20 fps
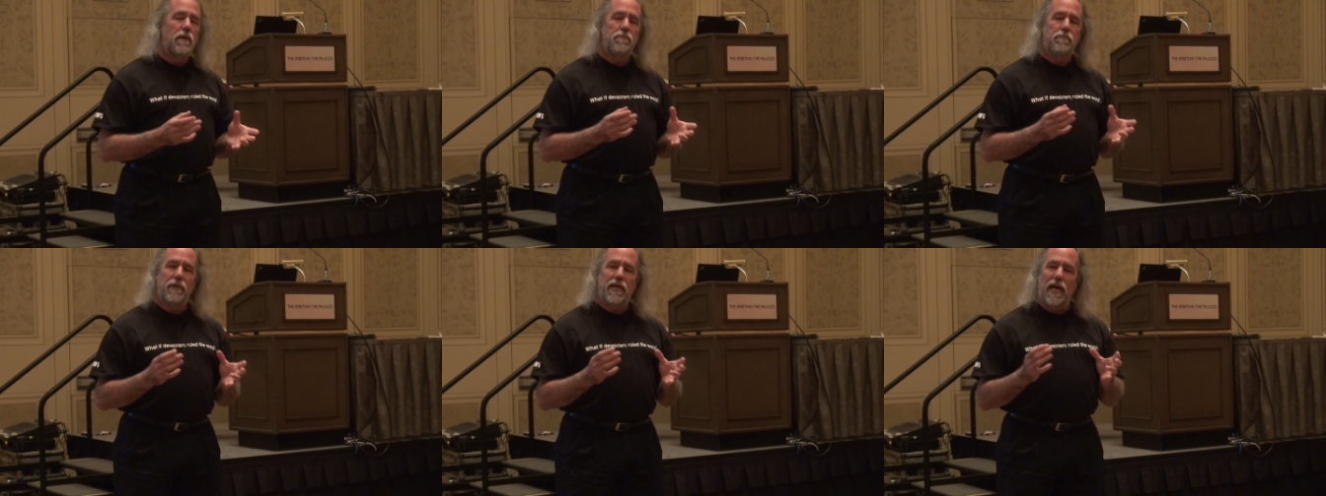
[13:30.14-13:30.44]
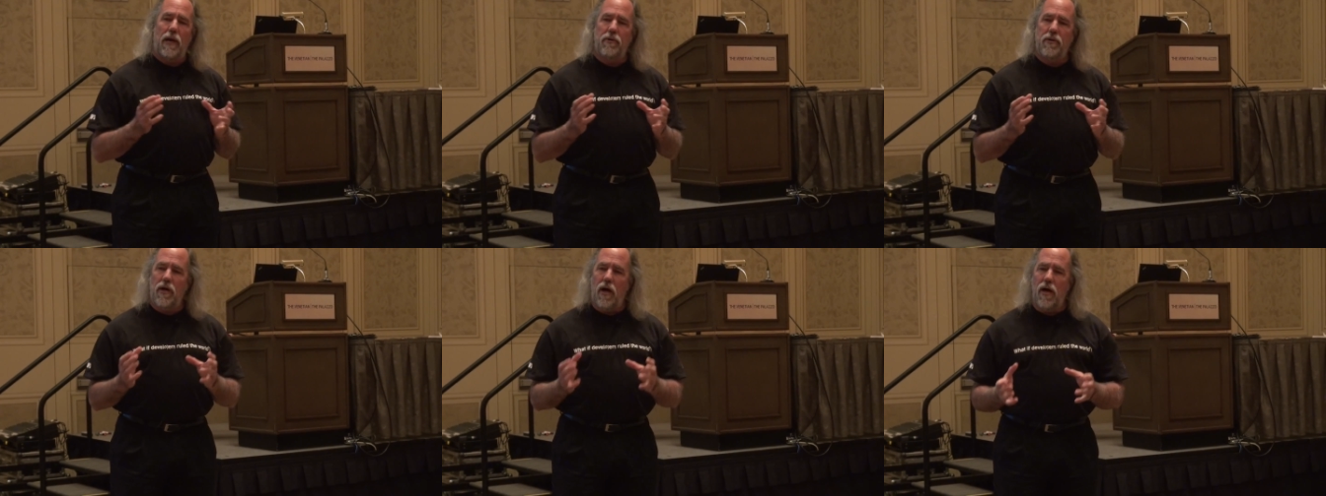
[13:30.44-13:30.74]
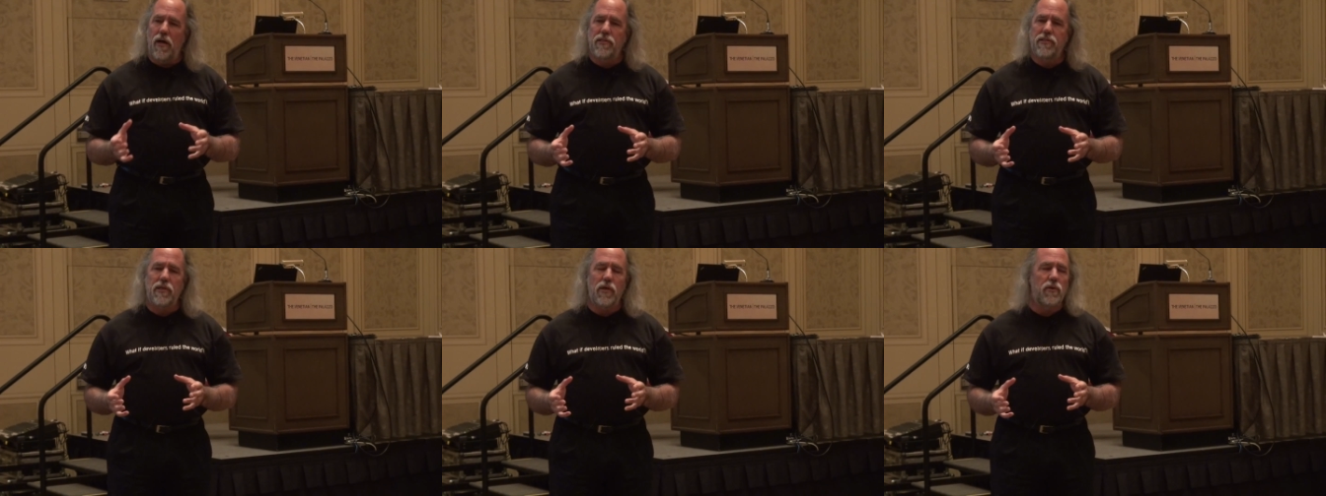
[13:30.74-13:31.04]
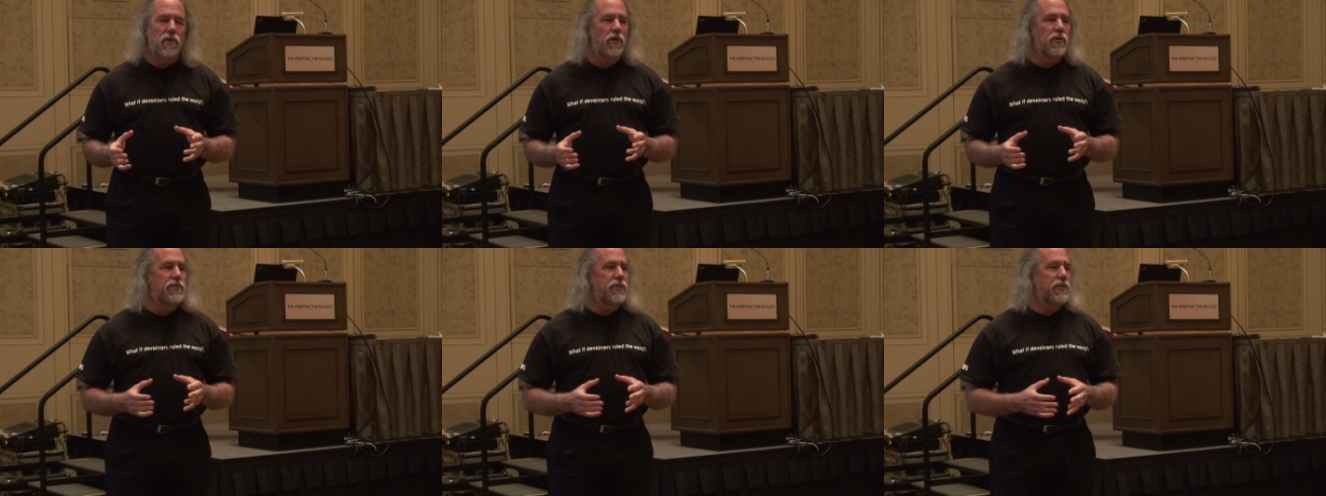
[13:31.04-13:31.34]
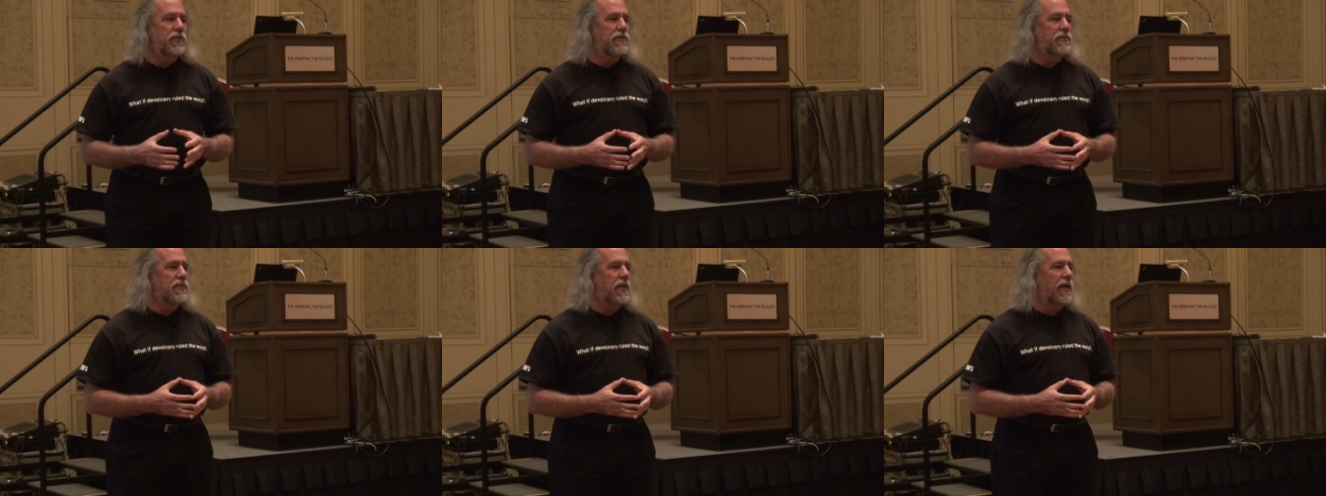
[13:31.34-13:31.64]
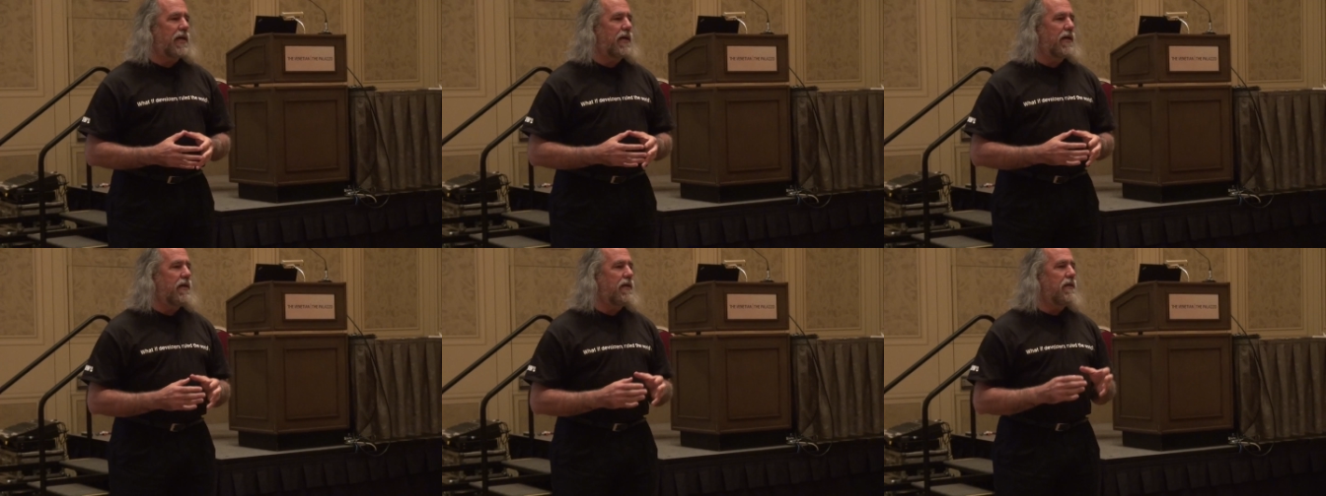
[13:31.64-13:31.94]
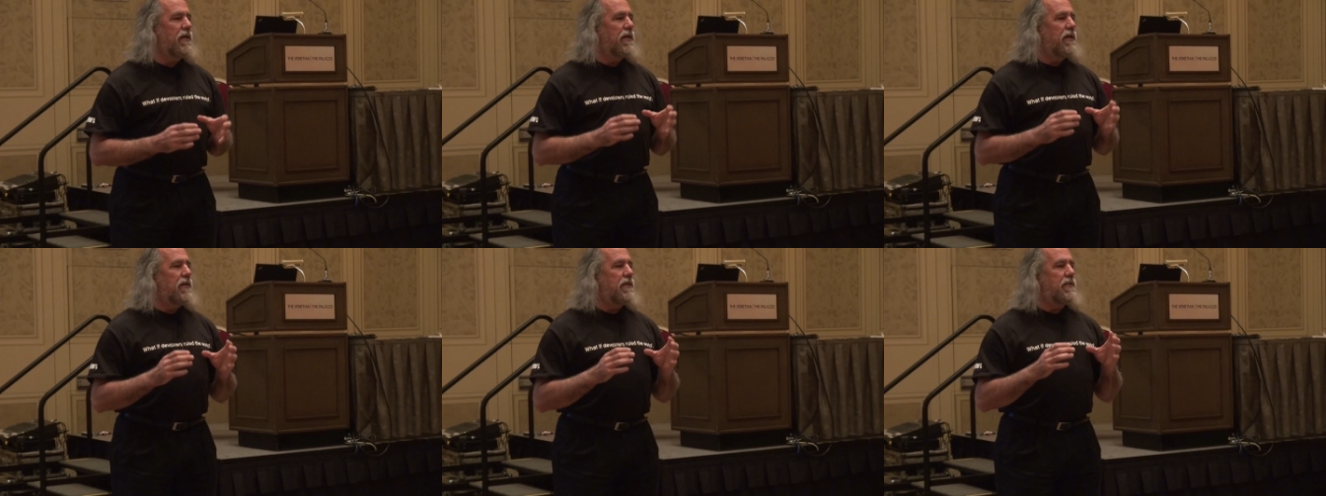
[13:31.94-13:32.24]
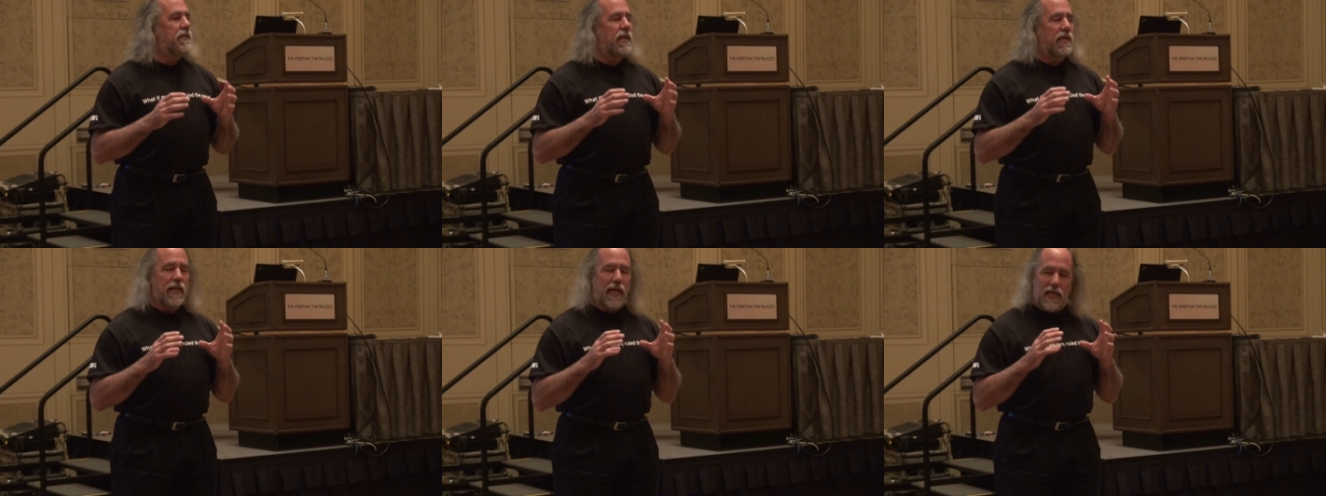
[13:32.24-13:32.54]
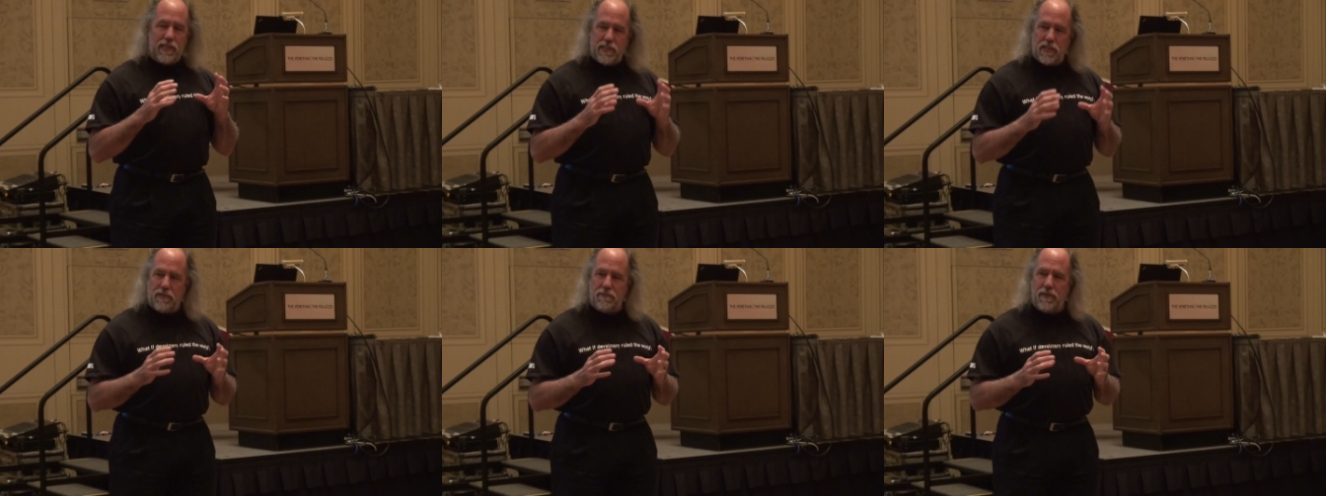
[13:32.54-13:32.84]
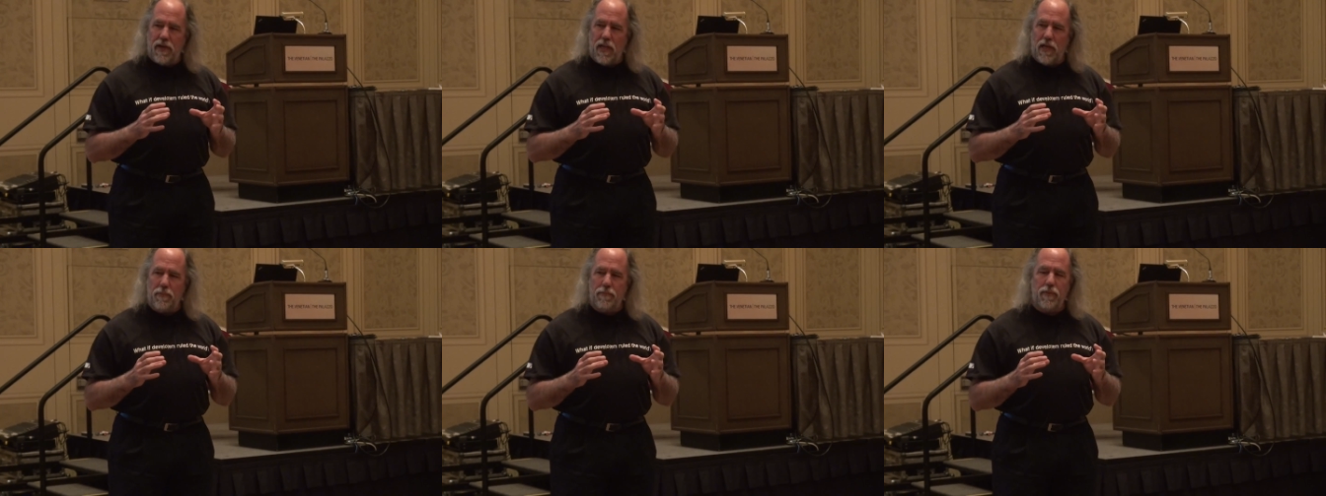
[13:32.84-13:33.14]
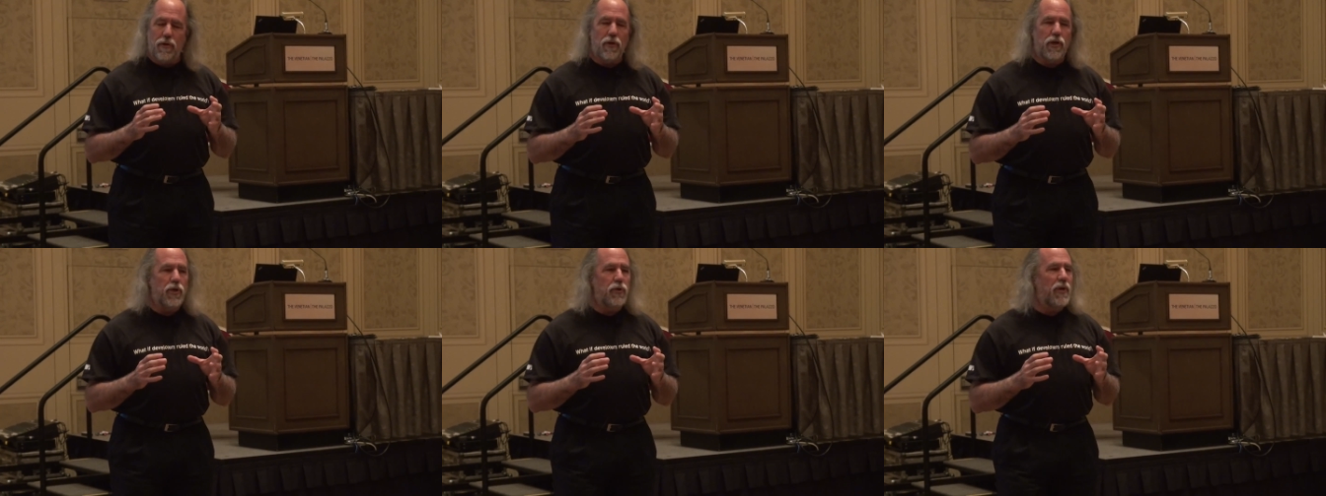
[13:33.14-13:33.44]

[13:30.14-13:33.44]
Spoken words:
But I would also urge you to say that as a developer,